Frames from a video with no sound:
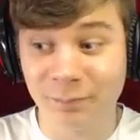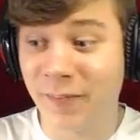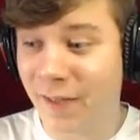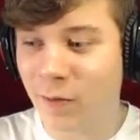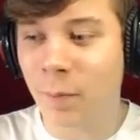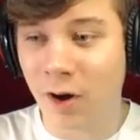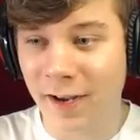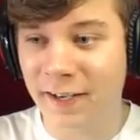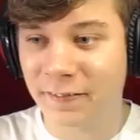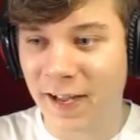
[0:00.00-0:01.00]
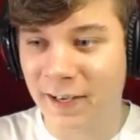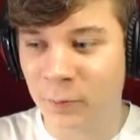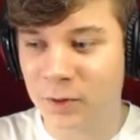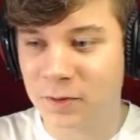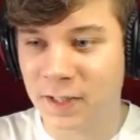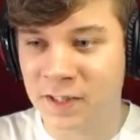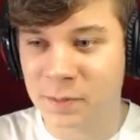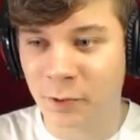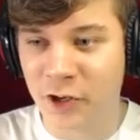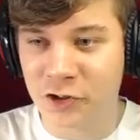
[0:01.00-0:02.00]
Never mind that little
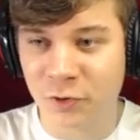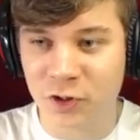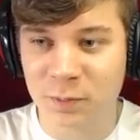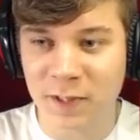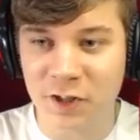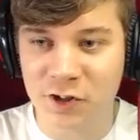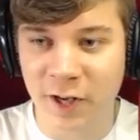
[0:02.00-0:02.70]
inspirational speech